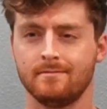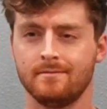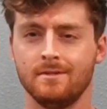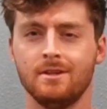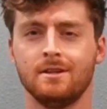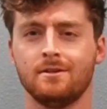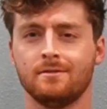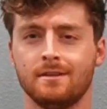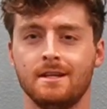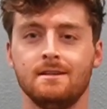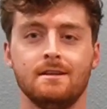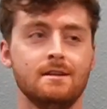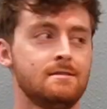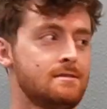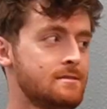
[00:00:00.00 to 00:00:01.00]
you know,
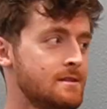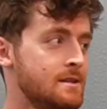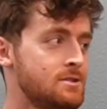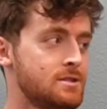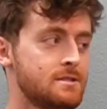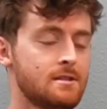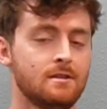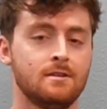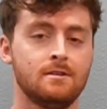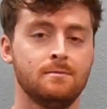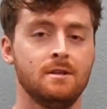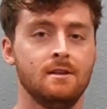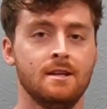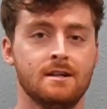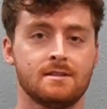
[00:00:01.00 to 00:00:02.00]
it's just a little
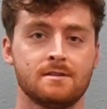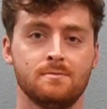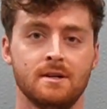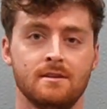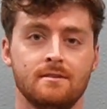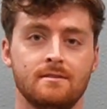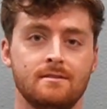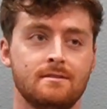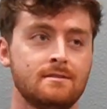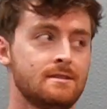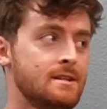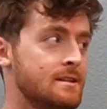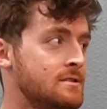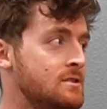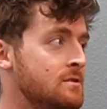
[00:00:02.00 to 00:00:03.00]
bit less, but it's
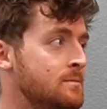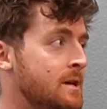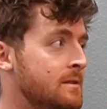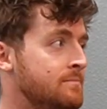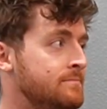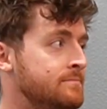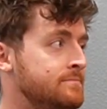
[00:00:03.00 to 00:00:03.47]
not too bad.